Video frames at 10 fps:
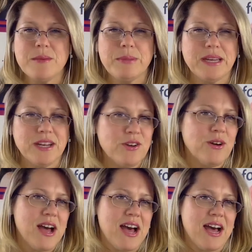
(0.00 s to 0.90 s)
but in
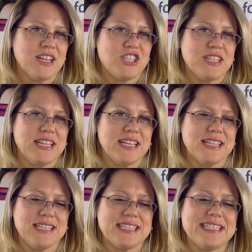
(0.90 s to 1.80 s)
her heart, she
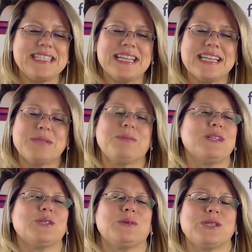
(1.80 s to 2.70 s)
is
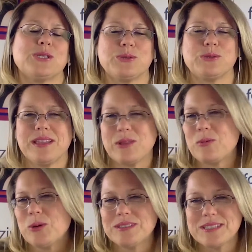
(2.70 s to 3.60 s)
desperate to ensure that the
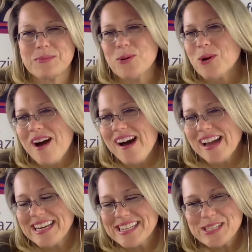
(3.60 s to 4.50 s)
world is more kind.